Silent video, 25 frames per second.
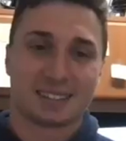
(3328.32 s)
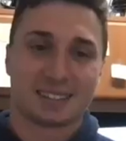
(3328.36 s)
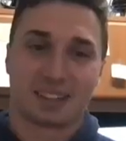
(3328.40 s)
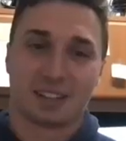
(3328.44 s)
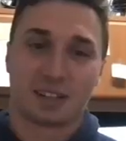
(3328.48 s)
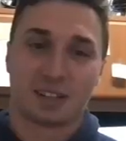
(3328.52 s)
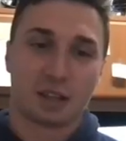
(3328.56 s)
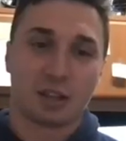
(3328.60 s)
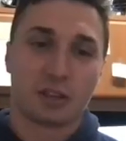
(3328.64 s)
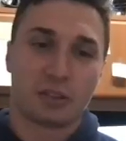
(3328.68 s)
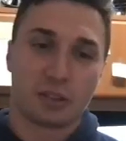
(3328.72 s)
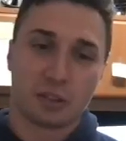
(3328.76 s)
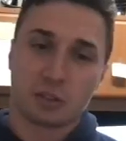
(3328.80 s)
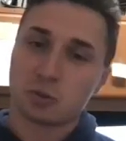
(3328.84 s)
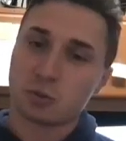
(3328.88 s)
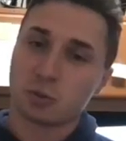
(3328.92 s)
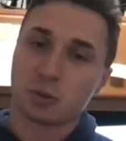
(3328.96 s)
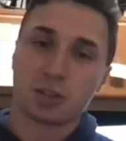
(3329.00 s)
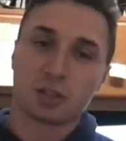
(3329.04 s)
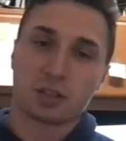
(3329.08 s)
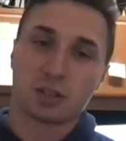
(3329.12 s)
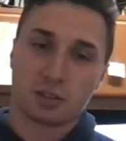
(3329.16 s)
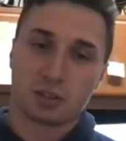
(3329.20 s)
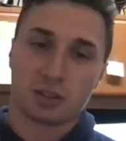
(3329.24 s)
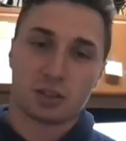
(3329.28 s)
this
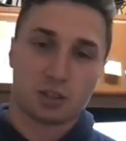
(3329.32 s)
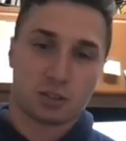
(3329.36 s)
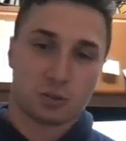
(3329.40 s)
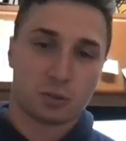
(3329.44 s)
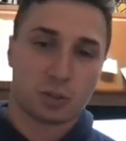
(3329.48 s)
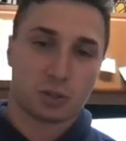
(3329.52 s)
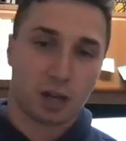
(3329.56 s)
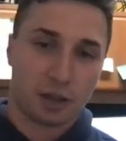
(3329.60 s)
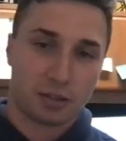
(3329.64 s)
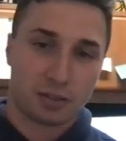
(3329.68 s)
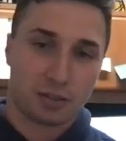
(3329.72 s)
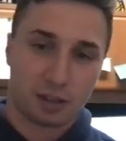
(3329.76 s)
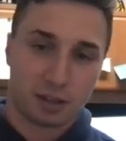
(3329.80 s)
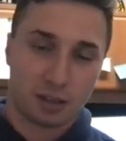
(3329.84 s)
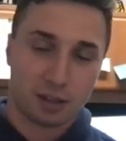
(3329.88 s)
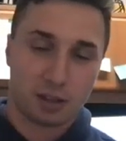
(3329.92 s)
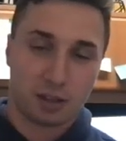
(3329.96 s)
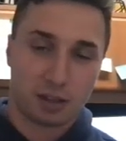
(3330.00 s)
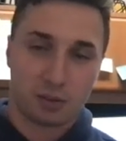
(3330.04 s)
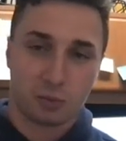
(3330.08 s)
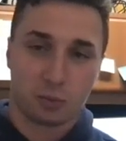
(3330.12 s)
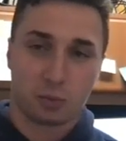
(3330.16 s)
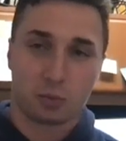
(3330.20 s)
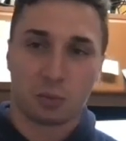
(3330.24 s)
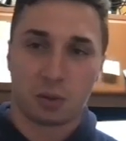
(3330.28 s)
one I think it
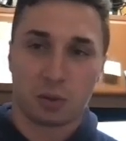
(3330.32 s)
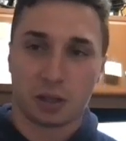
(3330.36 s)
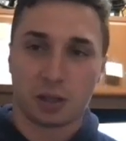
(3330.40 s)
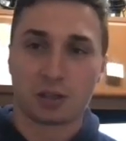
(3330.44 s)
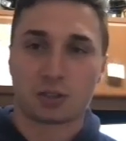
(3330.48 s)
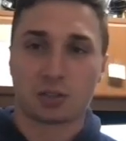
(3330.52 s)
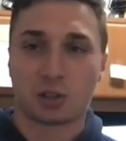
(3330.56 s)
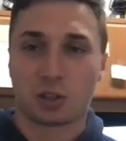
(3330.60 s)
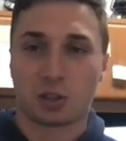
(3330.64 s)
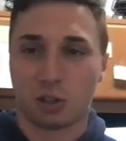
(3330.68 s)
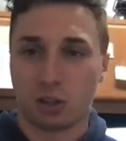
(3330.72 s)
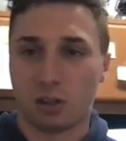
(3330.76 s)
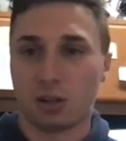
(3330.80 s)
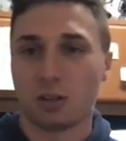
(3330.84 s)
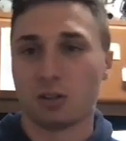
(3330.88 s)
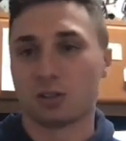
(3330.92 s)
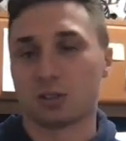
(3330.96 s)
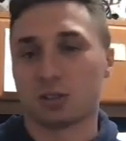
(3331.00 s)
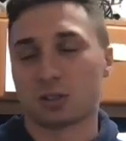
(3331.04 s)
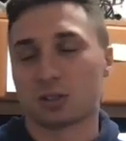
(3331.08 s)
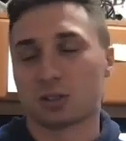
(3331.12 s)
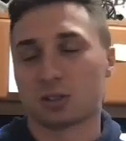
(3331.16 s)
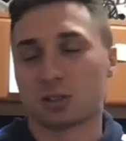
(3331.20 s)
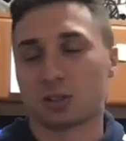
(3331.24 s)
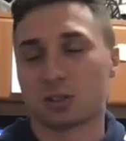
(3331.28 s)
is
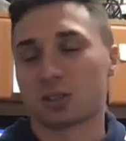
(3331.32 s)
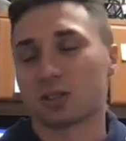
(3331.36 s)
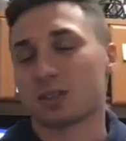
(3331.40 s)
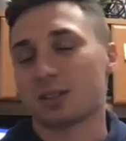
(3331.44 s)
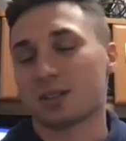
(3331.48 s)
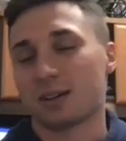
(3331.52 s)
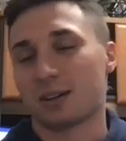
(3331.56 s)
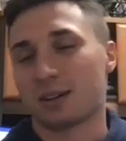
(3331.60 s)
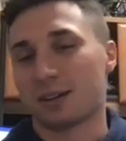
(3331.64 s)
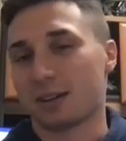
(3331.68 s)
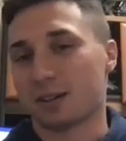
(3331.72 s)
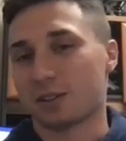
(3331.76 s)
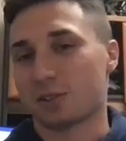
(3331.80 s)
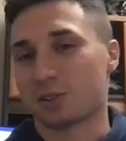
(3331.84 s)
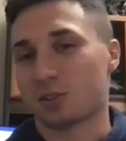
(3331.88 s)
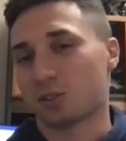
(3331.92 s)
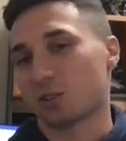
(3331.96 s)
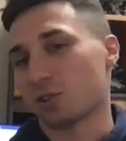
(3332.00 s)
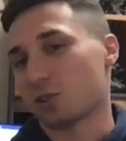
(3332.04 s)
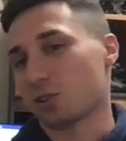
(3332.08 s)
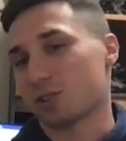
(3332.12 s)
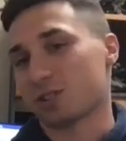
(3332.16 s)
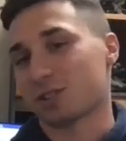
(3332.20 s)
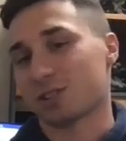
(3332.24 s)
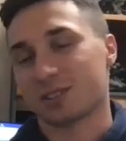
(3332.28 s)
close. It's
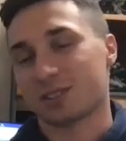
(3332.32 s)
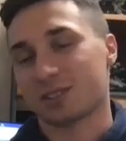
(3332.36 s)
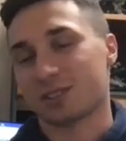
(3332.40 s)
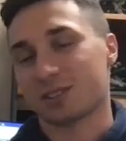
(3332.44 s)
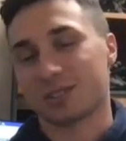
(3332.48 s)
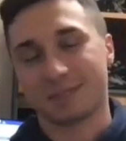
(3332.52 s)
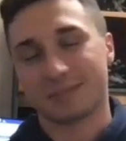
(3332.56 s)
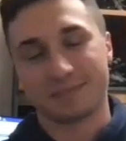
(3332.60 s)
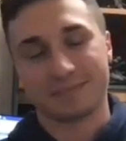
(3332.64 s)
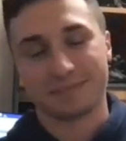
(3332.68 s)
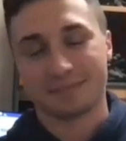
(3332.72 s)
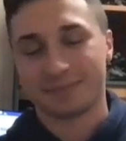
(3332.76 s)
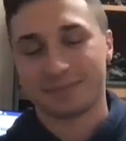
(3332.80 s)
just,